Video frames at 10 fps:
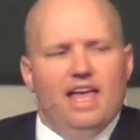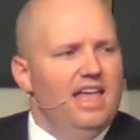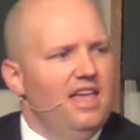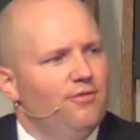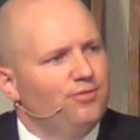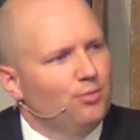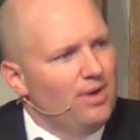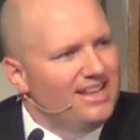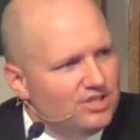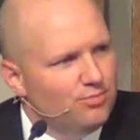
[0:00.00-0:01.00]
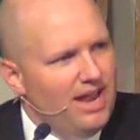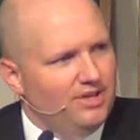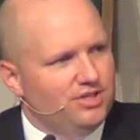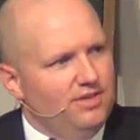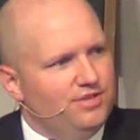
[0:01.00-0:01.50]
If the
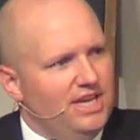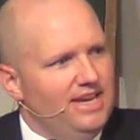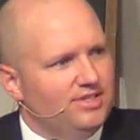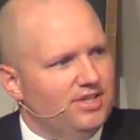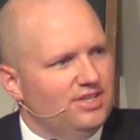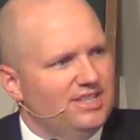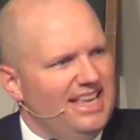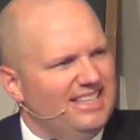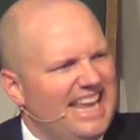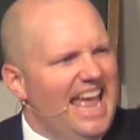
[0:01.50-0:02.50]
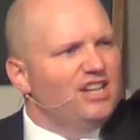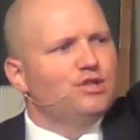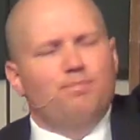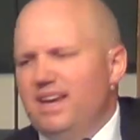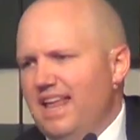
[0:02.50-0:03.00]
resurrection of Jesus is
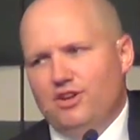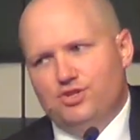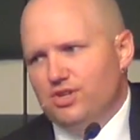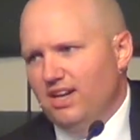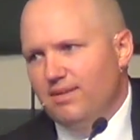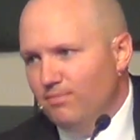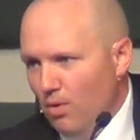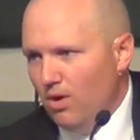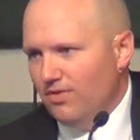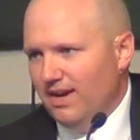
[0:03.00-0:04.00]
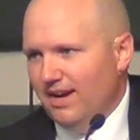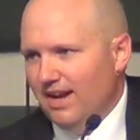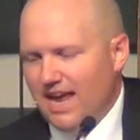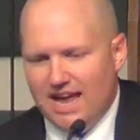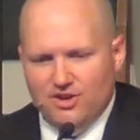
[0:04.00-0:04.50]
exponentially more than an
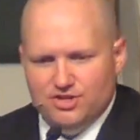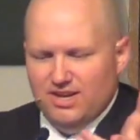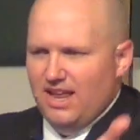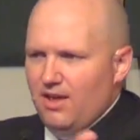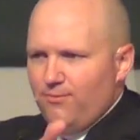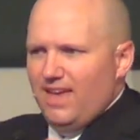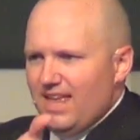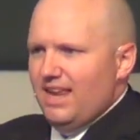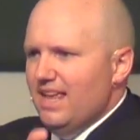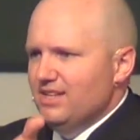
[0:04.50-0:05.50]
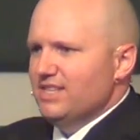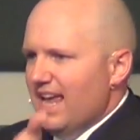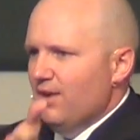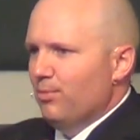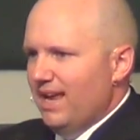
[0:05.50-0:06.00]
occasion, if it is
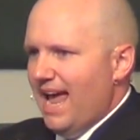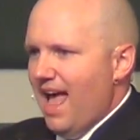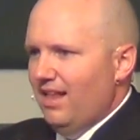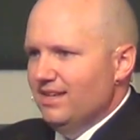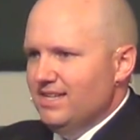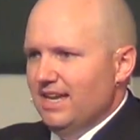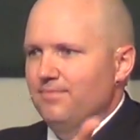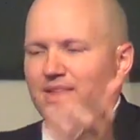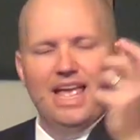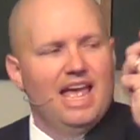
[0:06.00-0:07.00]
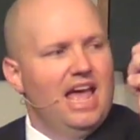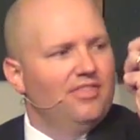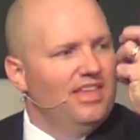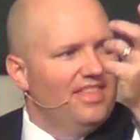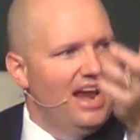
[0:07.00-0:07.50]
a reality,
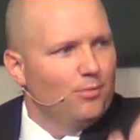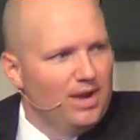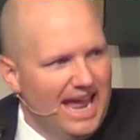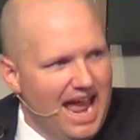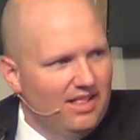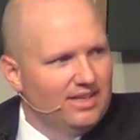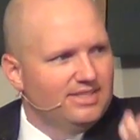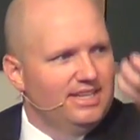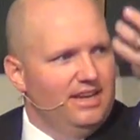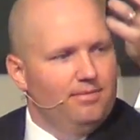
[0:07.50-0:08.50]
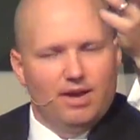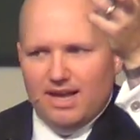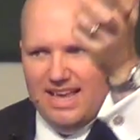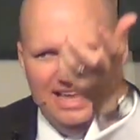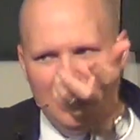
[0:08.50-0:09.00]
then that reality
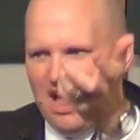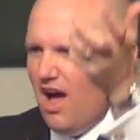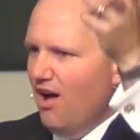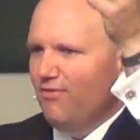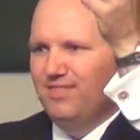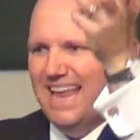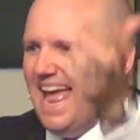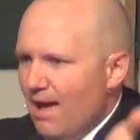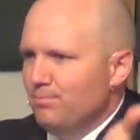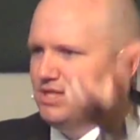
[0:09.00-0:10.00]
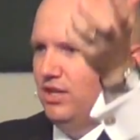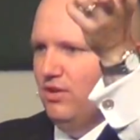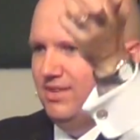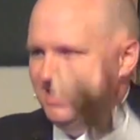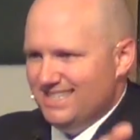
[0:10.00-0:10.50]
of
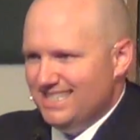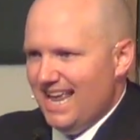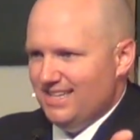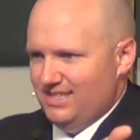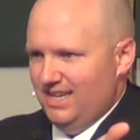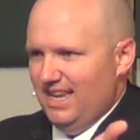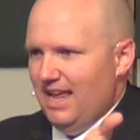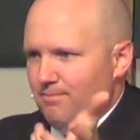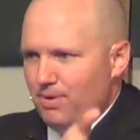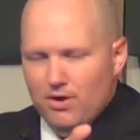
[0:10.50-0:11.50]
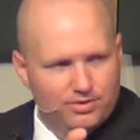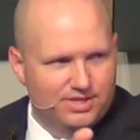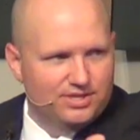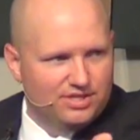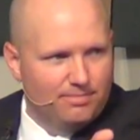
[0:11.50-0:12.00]
absolute necessity
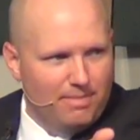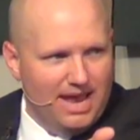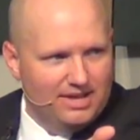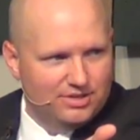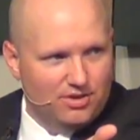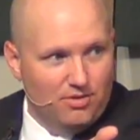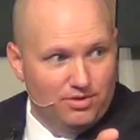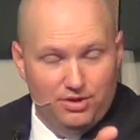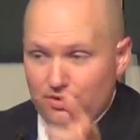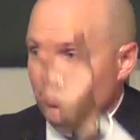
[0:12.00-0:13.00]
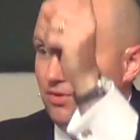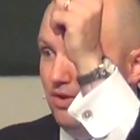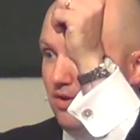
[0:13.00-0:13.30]
imposes demands on you